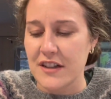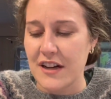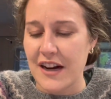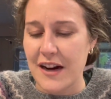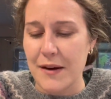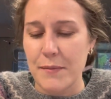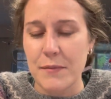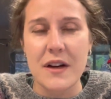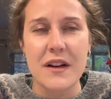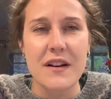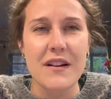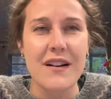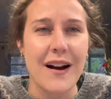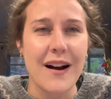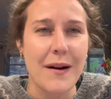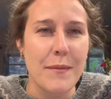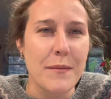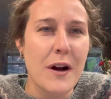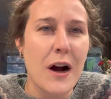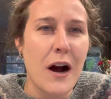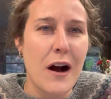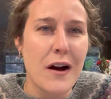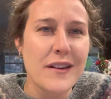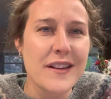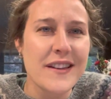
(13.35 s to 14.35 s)
I'm
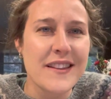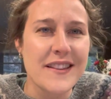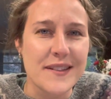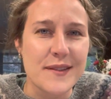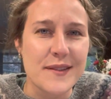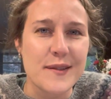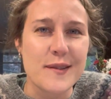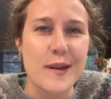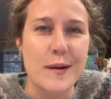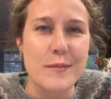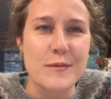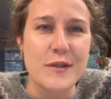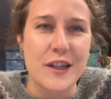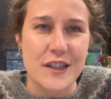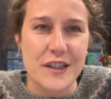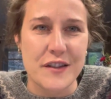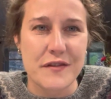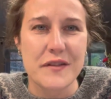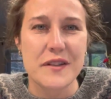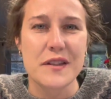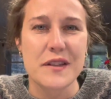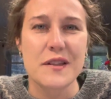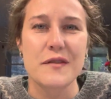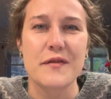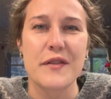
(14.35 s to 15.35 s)
calling the subject of
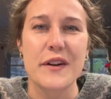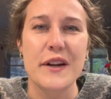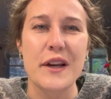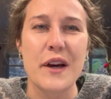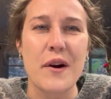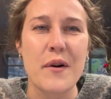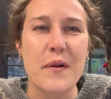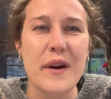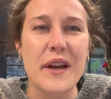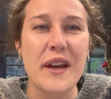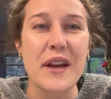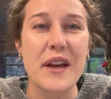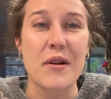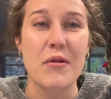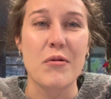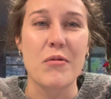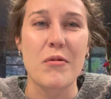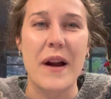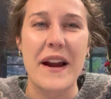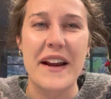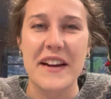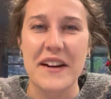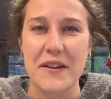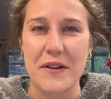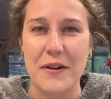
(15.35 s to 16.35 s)
this video
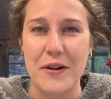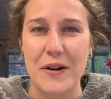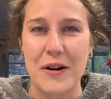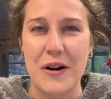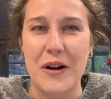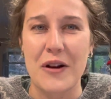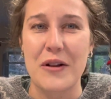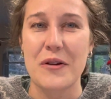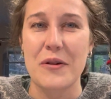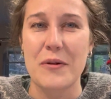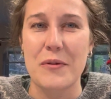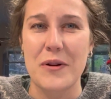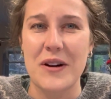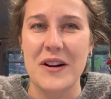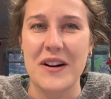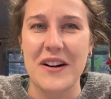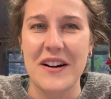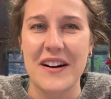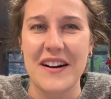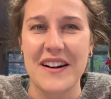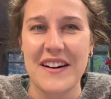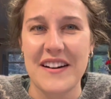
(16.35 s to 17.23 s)
irregular colorwork.